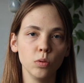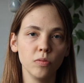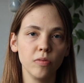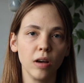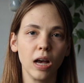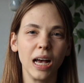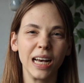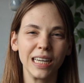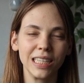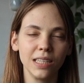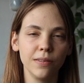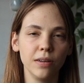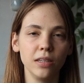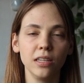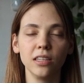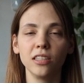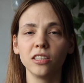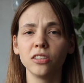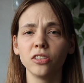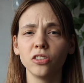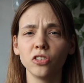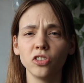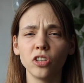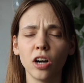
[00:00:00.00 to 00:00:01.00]
with
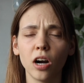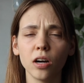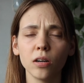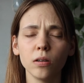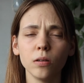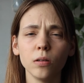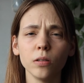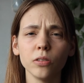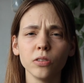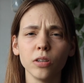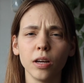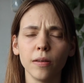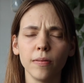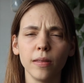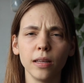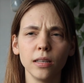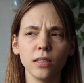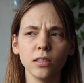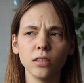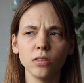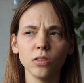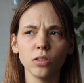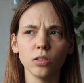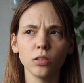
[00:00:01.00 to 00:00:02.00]
activated charcoal, so I think
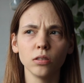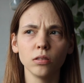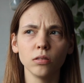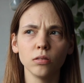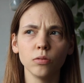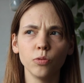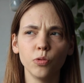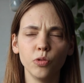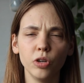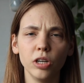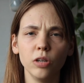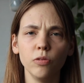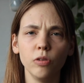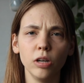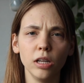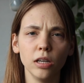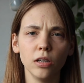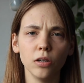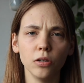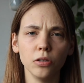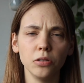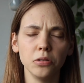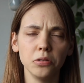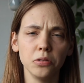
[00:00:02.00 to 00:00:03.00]
it's not really
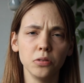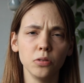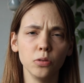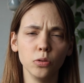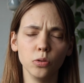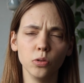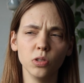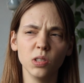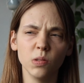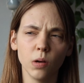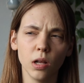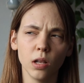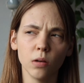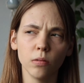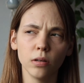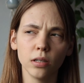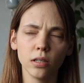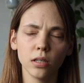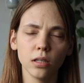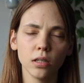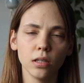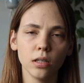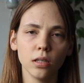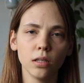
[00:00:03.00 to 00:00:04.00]
good to swallow
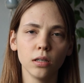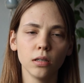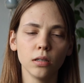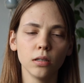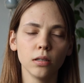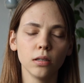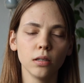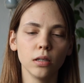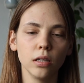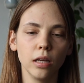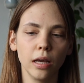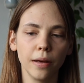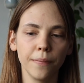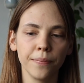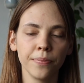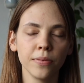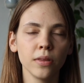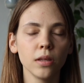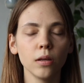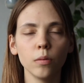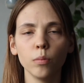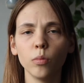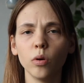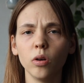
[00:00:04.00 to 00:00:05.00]
it. Yeah,
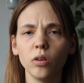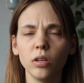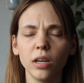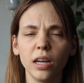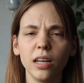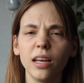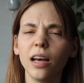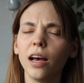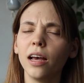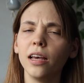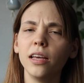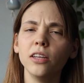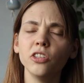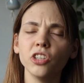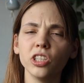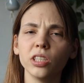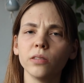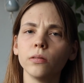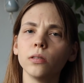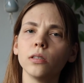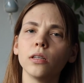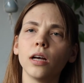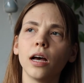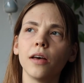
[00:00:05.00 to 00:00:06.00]
but in
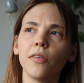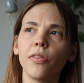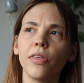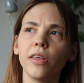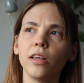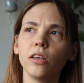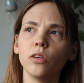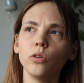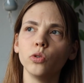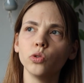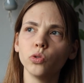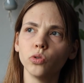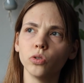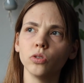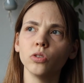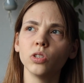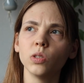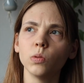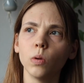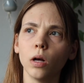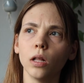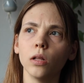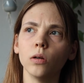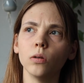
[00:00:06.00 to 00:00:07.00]
general I think you shouldn't
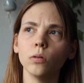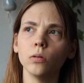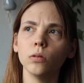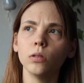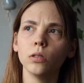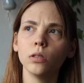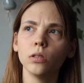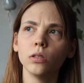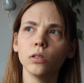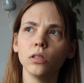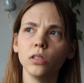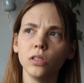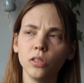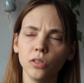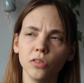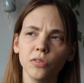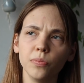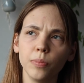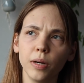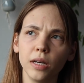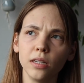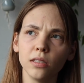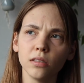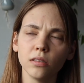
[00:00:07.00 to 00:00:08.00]
swallow
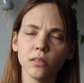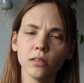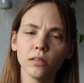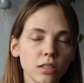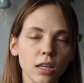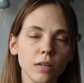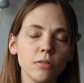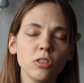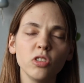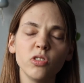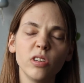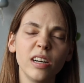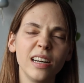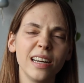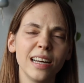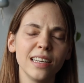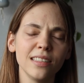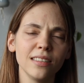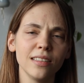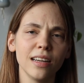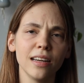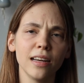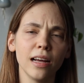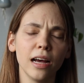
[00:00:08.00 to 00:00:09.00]
toothpaste. So I just
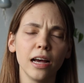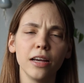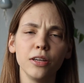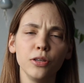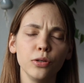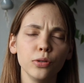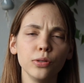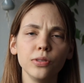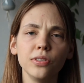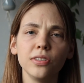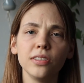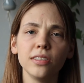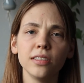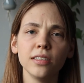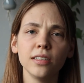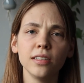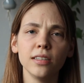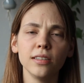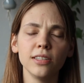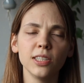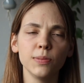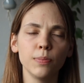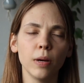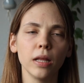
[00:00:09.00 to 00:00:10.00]
realized that I used
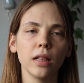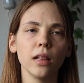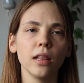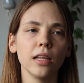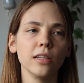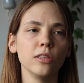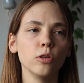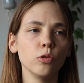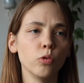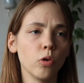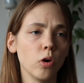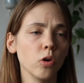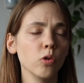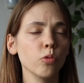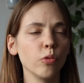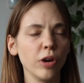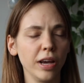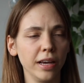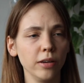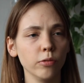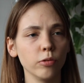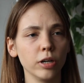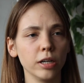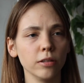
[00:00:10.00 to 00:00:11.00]
the spatula the wrong
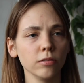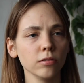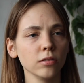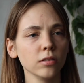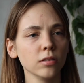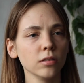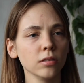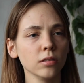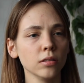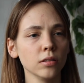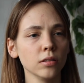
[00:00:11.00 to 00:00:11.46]
way around,